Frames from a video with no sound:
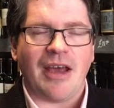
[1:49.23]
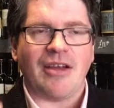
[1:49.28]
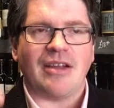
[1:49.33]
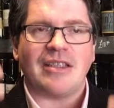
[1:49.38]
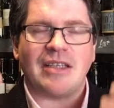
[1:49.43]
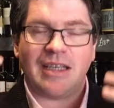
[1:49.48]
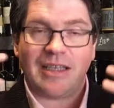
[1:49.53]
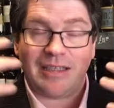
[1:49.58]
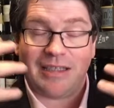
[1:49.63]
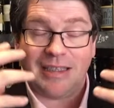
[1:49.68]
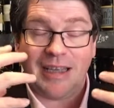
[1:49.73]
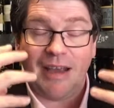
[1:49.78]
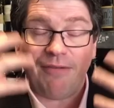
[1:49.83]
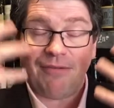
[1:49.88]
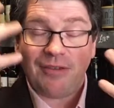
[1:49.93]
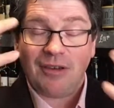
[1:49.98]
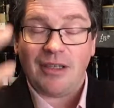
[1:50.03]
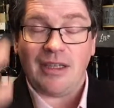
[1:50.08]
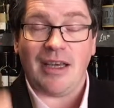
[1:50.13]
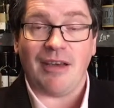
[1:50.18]
It's
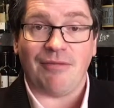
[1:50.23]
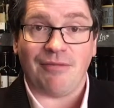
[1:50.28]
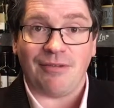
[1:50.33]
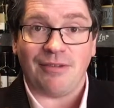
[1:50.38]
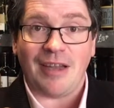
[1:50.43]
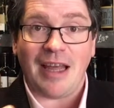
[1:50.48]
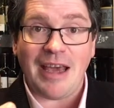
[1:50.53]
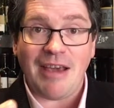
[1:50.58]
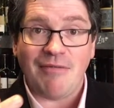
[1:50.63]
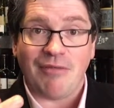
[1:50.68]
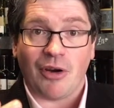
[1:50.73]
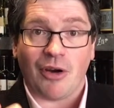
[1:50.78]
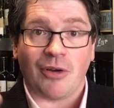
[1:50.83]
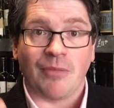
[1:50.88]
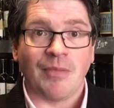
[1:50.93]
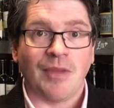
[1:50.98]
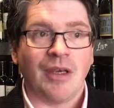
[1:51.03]
definitely a flavor,